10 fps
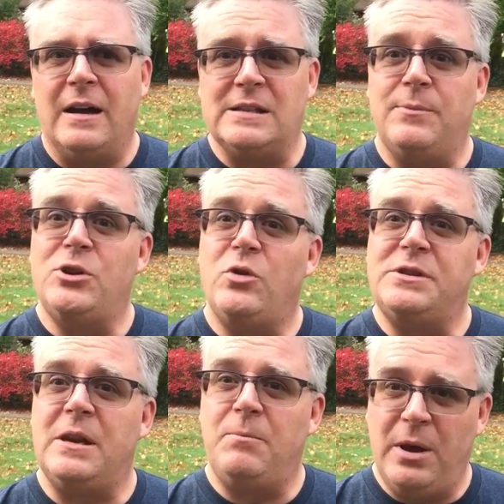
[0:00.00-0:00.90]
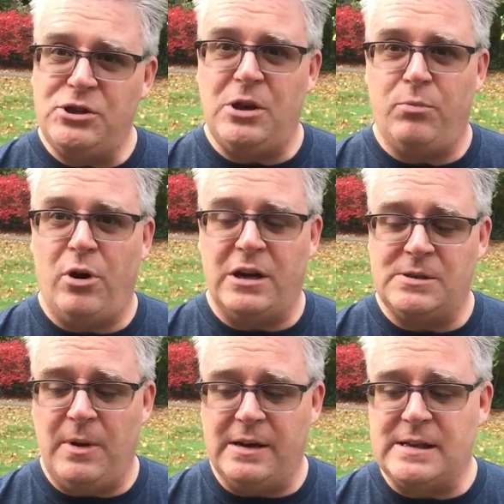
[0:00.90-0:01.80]
Some interesting pitching
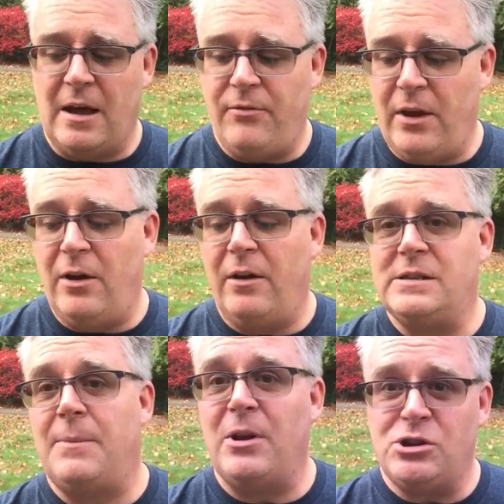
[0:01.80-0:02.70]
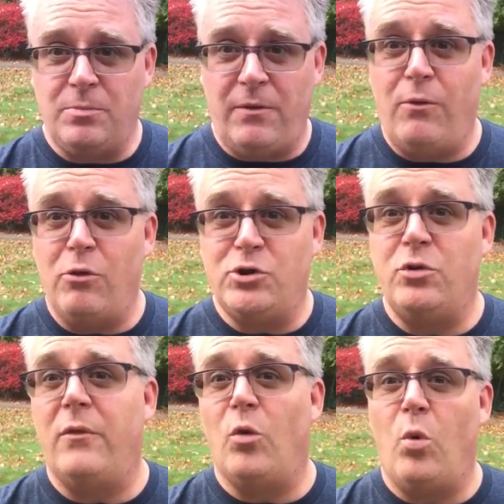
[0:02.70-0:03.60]
prospects out there. As I mentioned before,
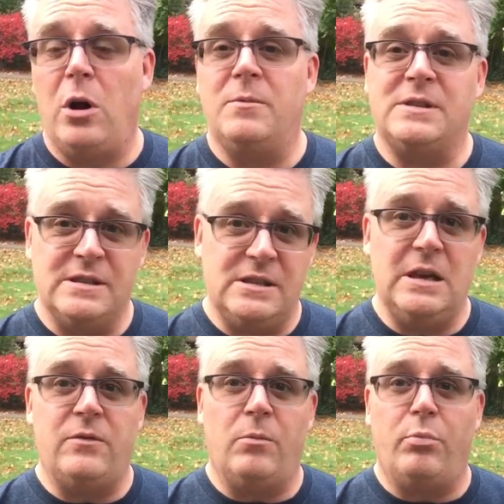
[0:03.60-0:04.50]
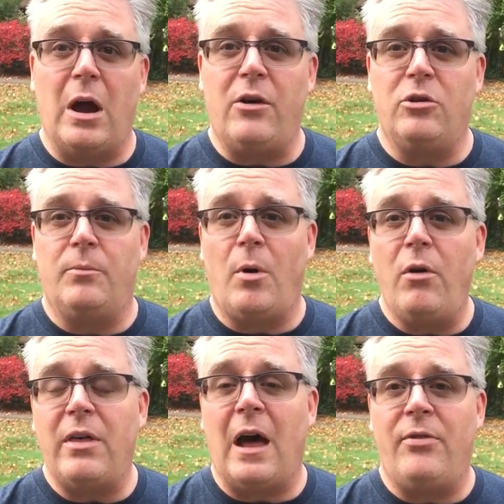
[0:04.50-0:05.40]
Trevor Williams and Stephen Brout are
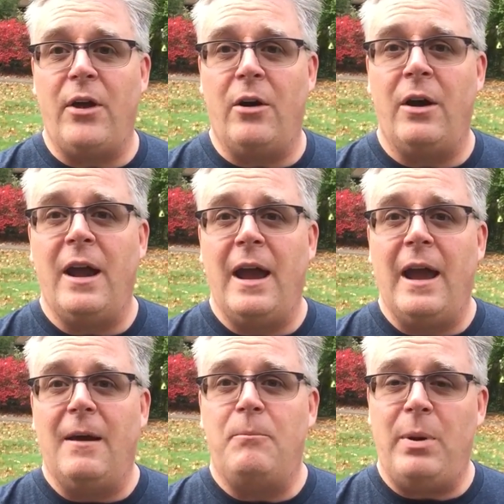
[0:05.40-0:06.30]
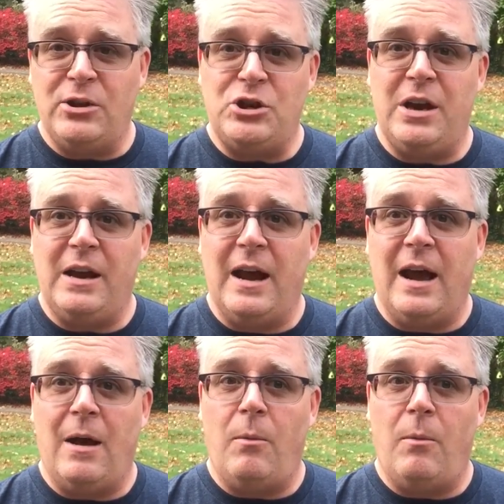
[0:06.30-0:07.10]
both out there pitching.